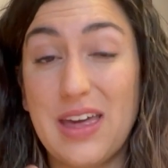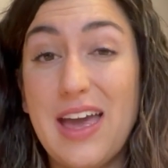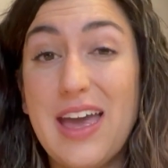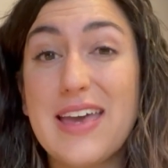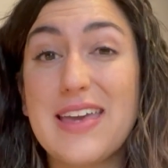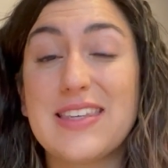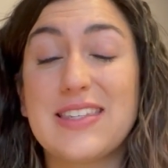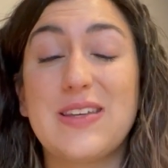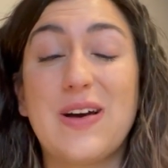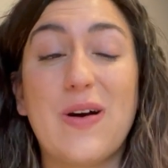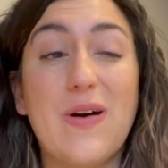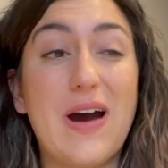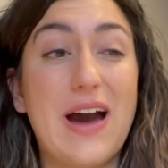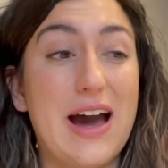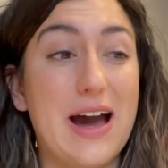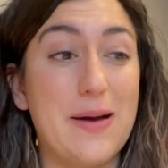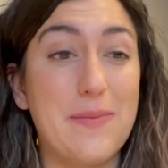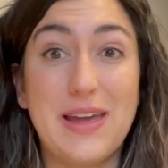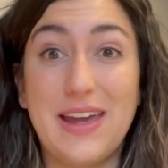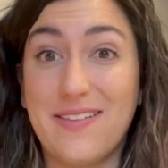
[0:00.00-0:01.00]
So
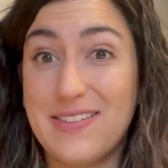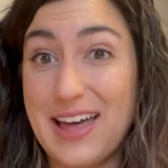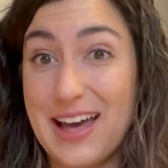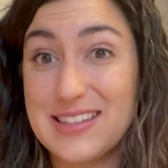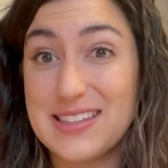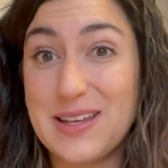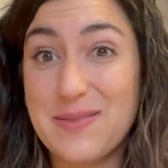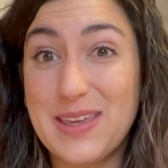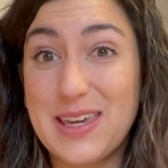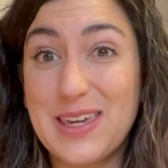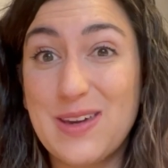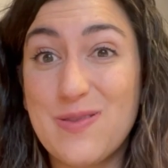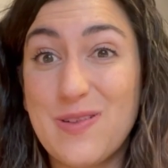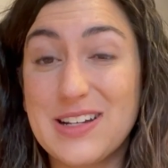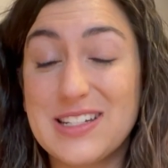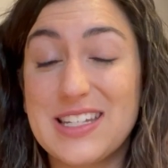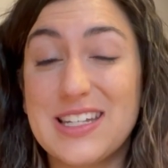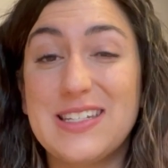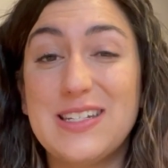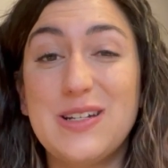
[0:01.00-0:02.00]
um, if that's something you
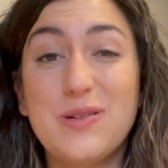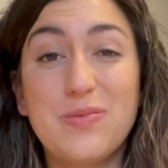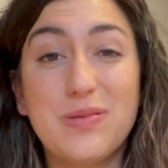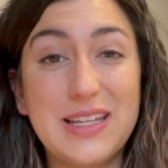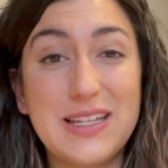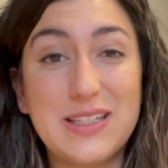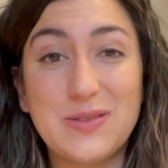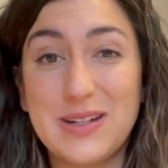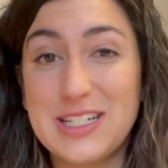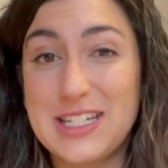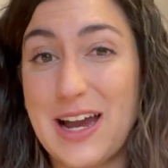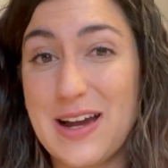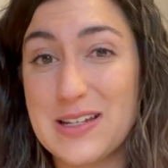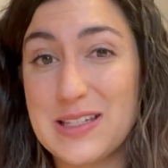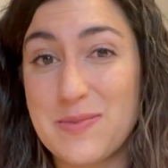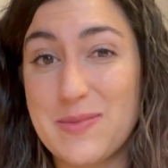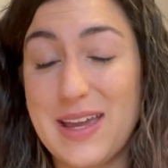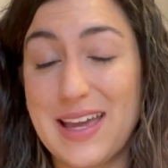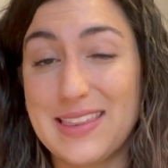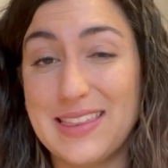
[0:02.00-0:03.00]
want to do, please reach out to
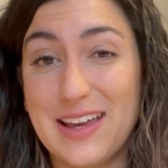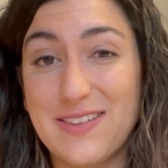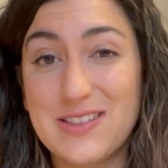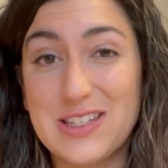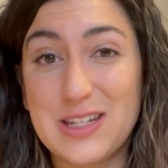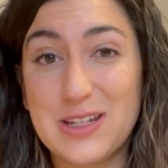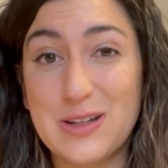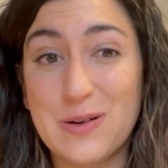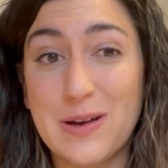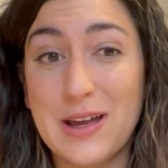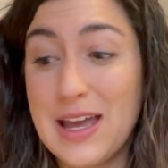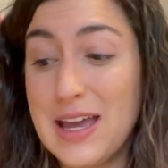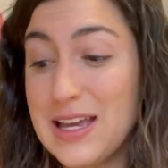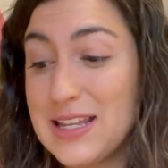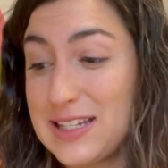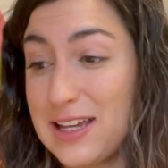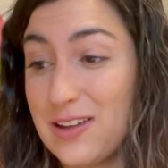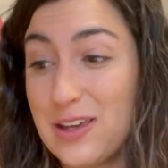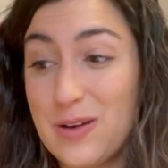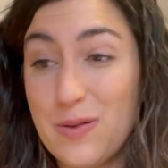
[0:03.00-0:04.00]
me. I'd love to
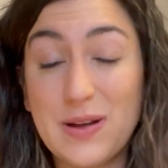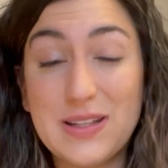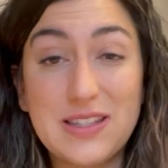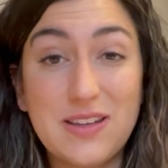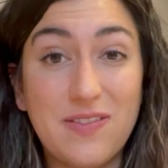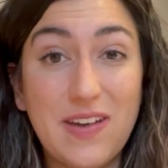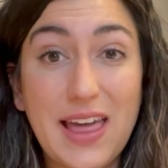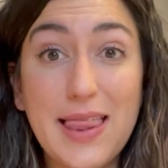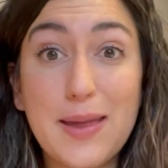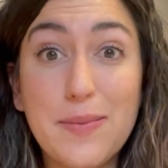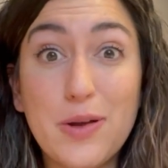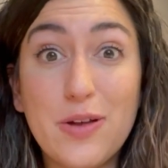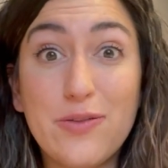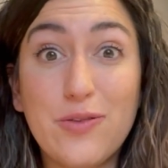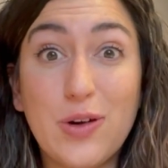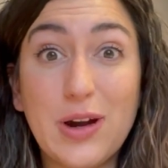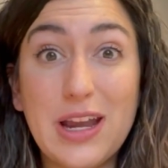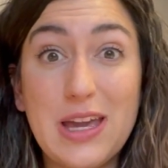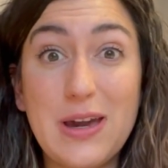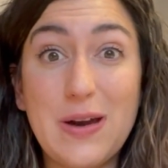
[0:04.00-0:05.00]
tell you what's available
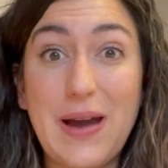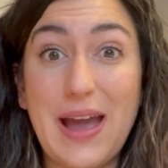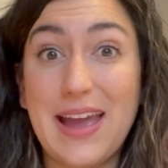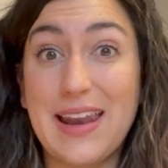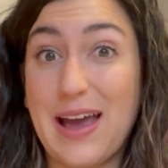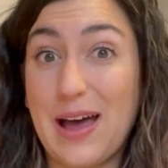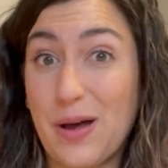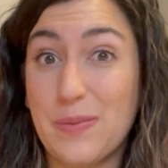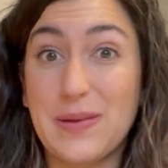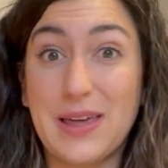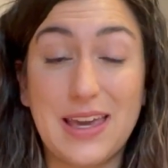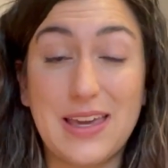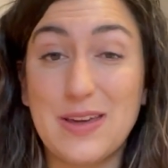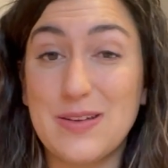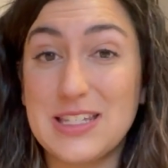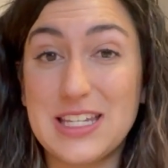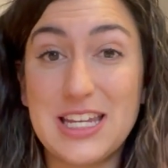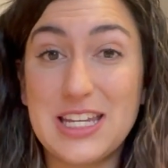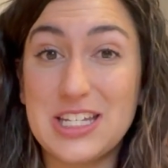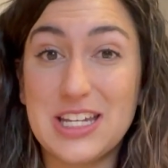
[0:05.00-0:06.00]
for you and help get you
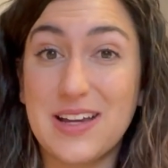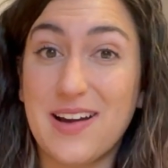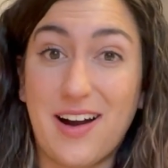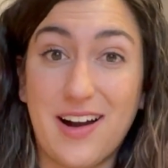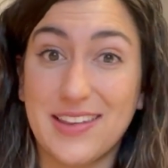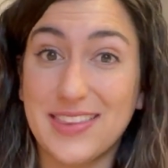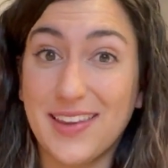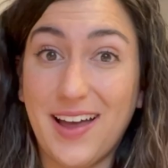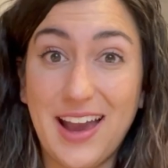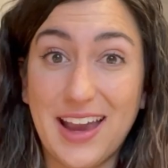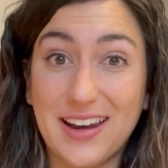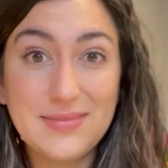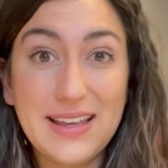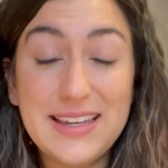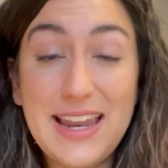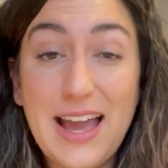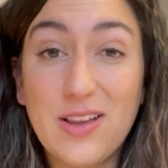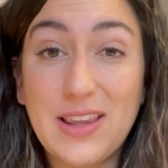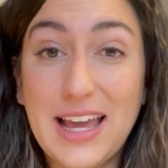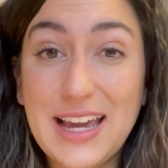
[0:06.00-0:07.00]
teaching online.
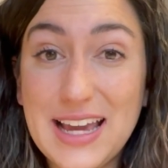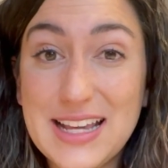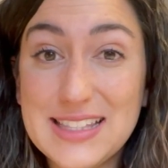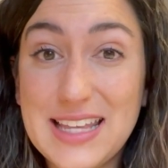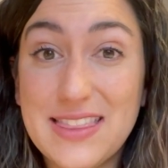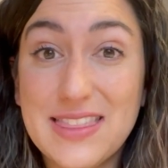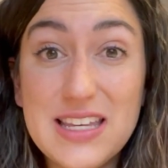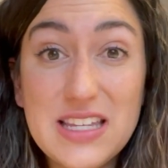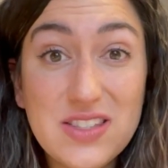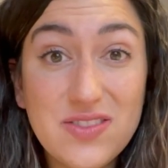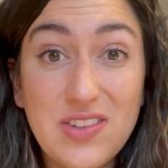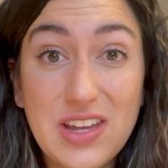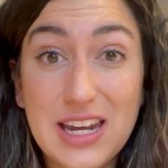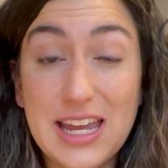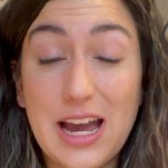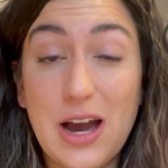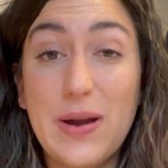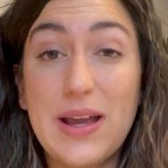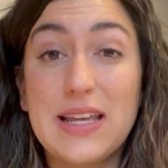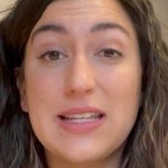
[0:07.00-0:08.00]
Now, like I said, this
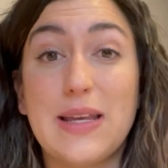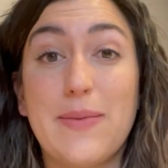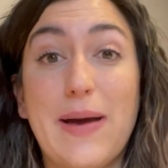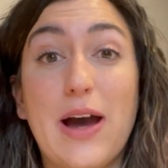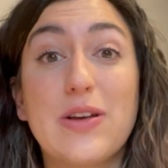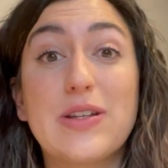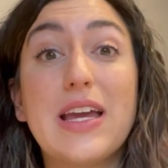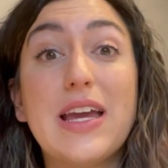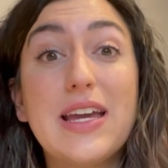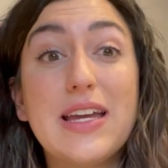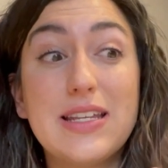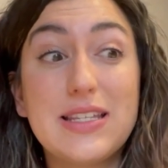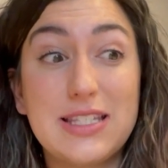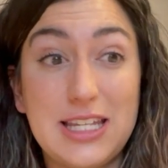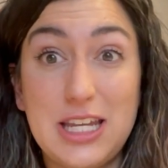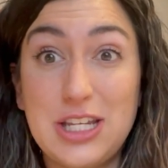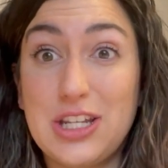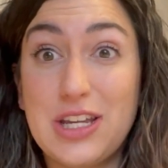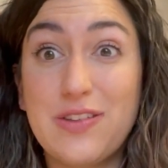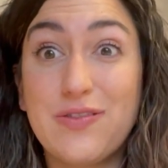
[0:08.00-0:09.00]
video is about
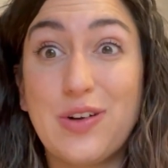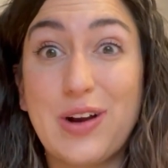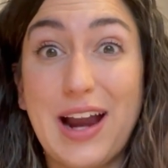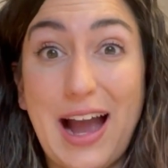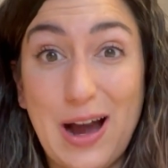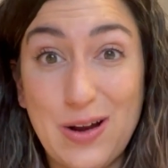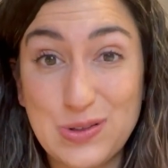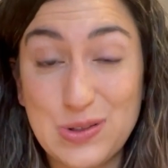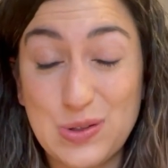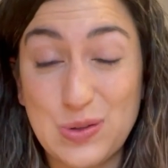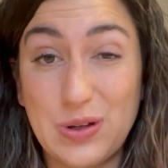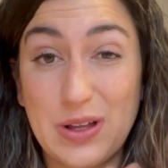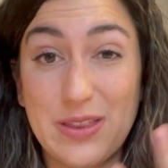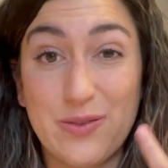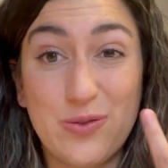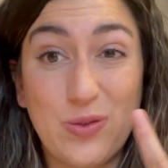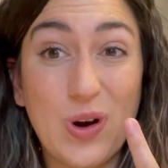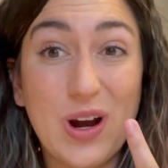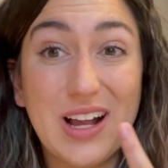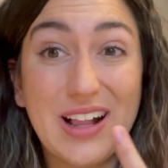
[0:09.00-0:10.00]
teaching for OutSchool, the
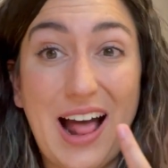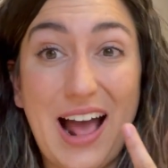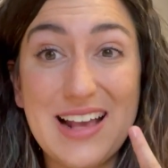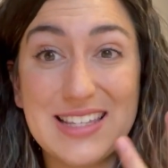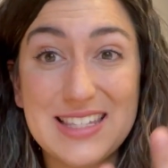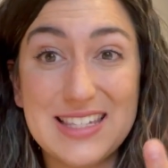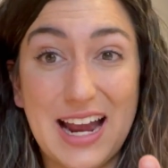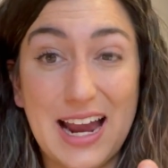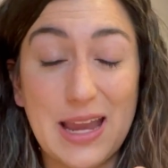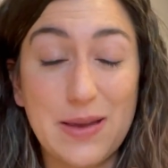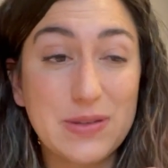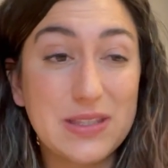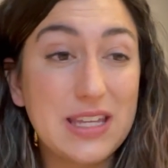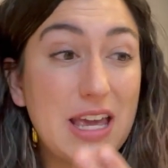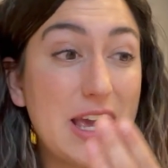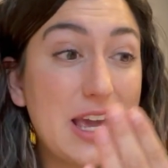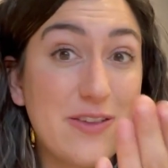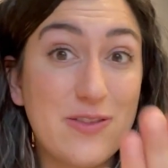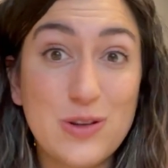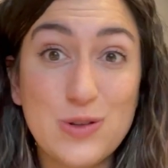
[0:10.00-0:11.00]
four class types.
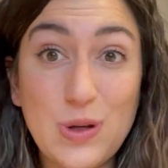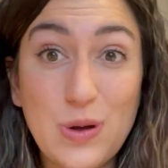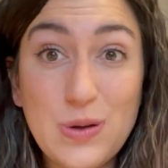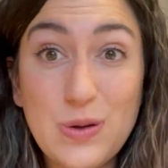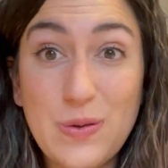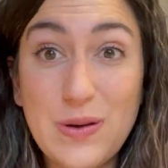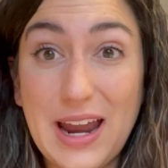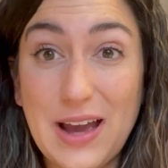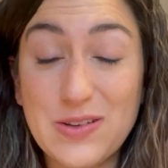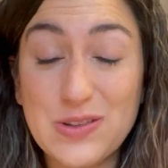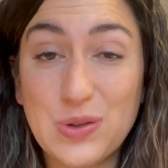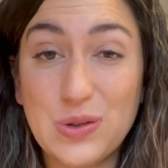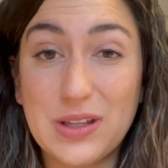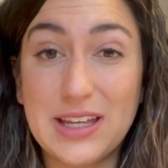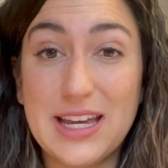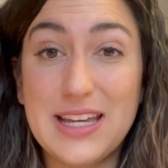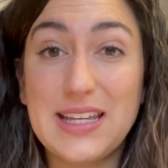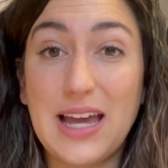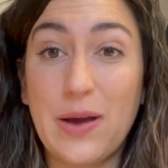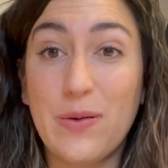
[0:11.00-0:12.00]
If you don't know what OutSchool
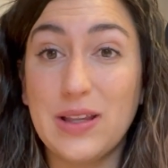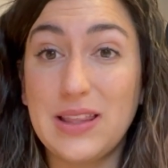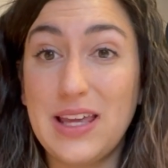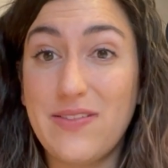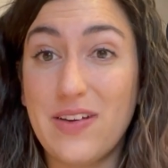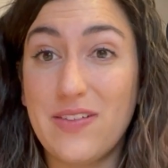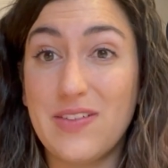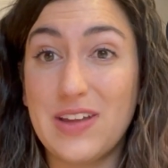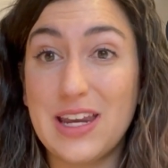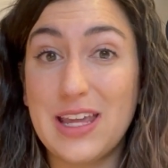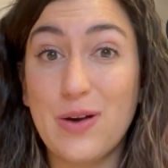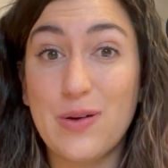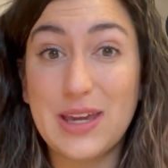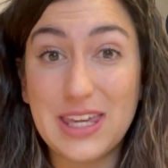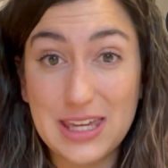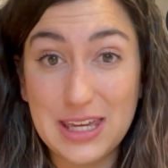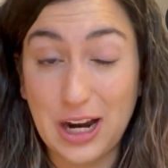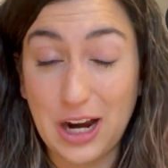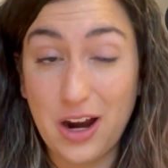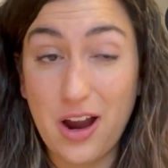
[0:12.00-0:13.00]
is, I will leave a video
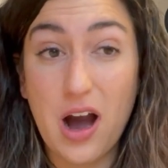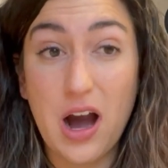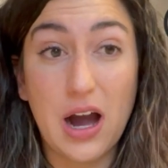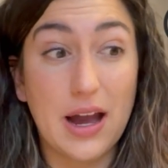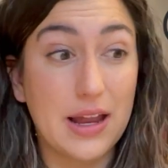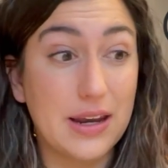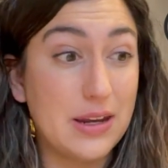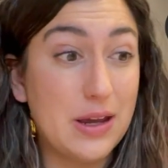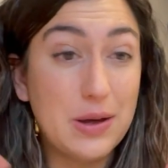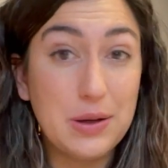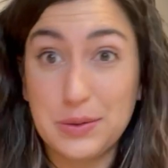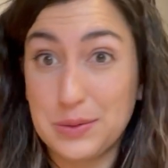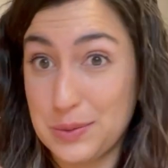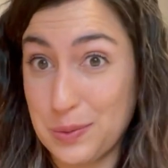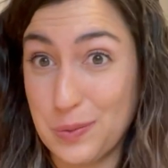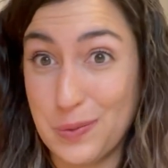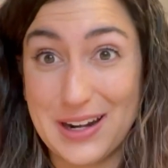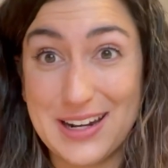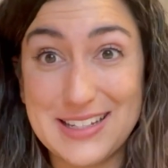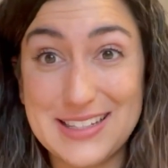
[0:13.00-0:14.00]
here on
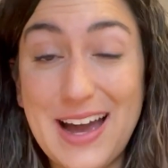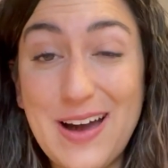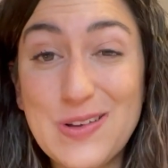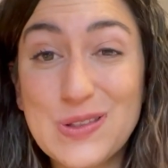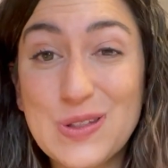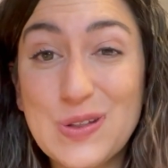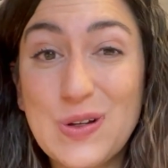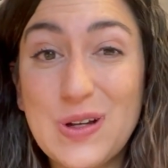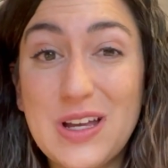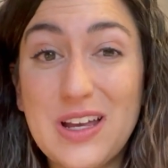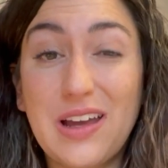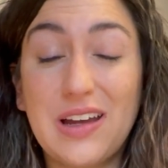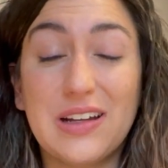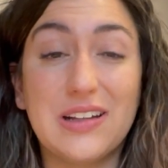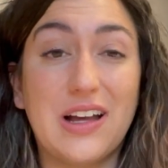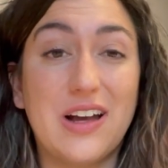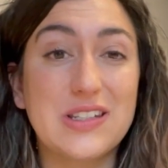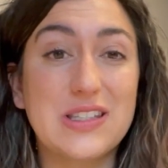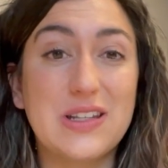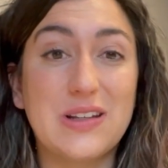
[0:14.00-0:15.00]
what is OutSchool. I'll
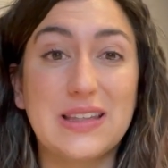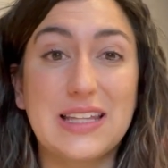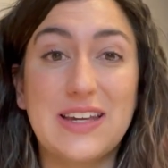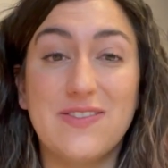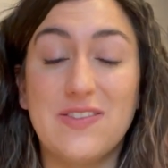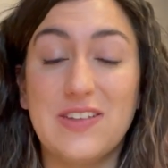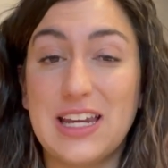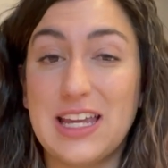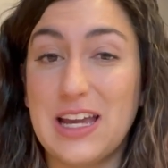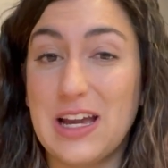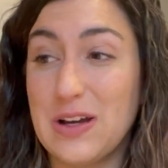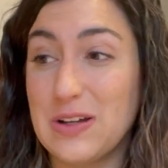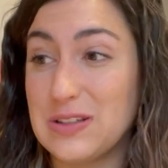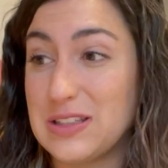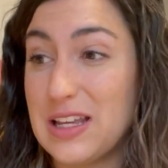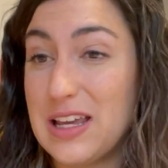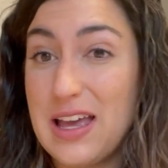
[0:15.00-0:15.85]
also leave videos